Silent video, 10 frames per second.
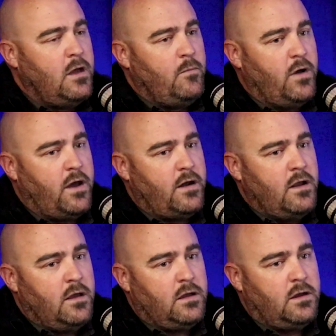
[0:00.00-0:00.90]
But
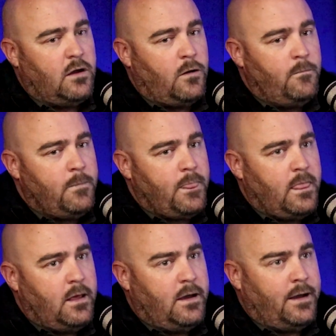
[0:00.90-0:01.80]
you know,
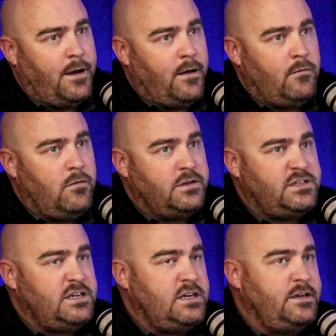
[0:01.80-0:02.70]
was
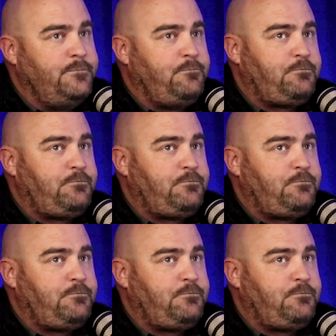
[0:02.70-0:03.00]
he?